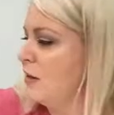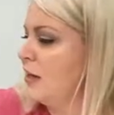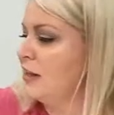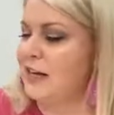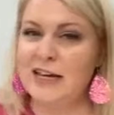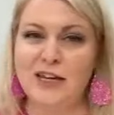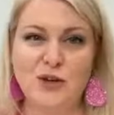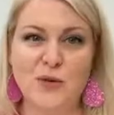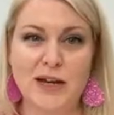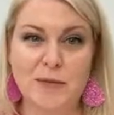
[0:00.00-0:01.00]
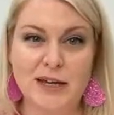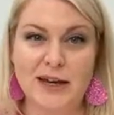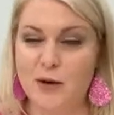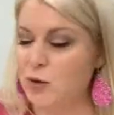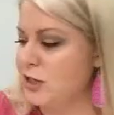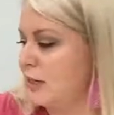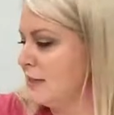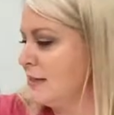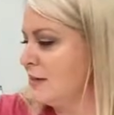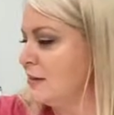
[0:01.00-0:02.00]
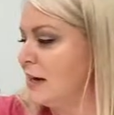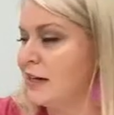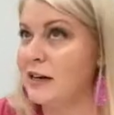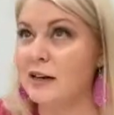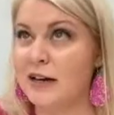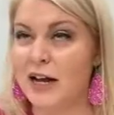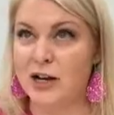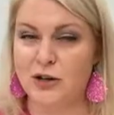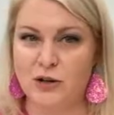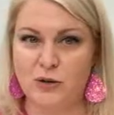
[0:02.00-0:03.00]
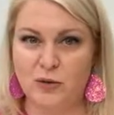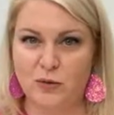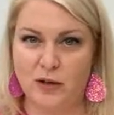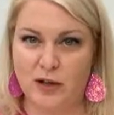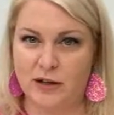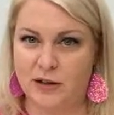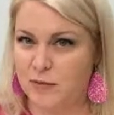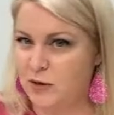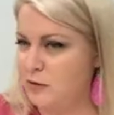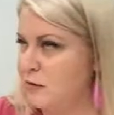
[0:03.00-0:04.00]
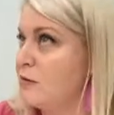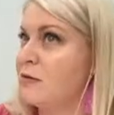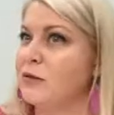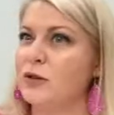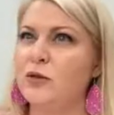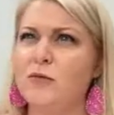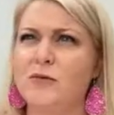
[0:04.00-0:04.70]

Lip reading: Thank you, Amy. Yeah, we're testing the lighting. I got a new Loom.